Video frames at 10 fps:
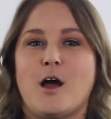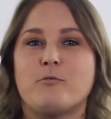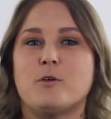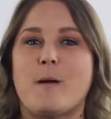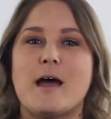
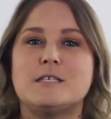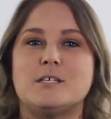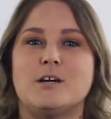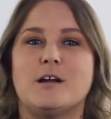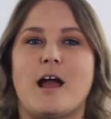Over the
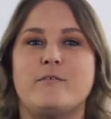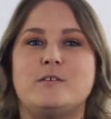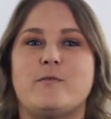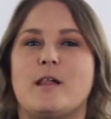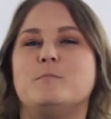past year, I've
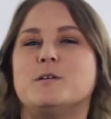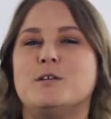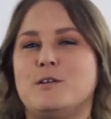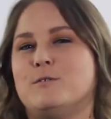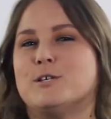developed
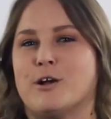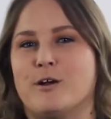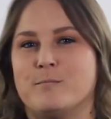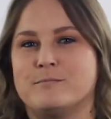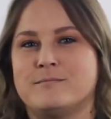a new
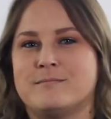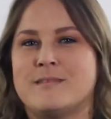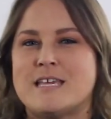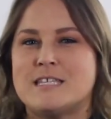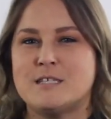term,
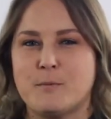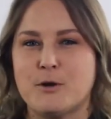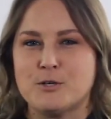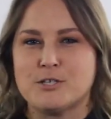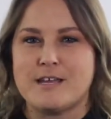
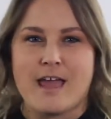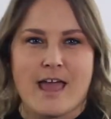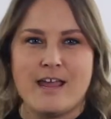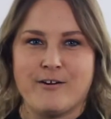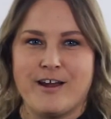spiritually
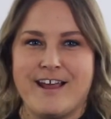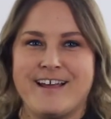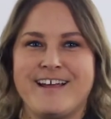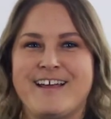hangry.